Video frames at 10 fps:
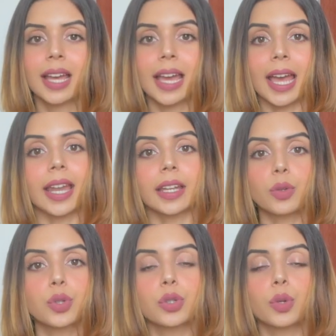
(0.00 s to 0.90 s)
and I used to
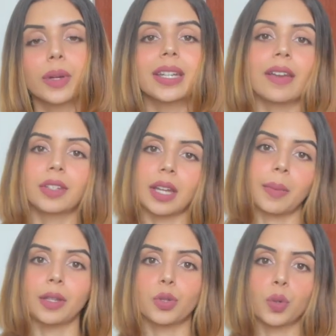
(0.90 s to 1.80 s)
do it every time I used
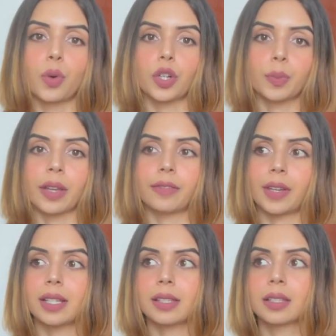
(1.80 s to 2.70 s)
to wash my
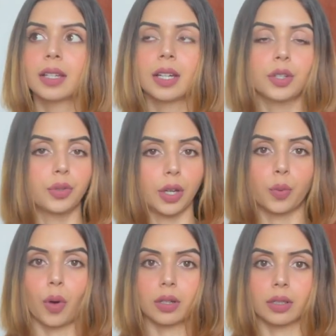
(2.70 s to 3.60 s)
face, drink water.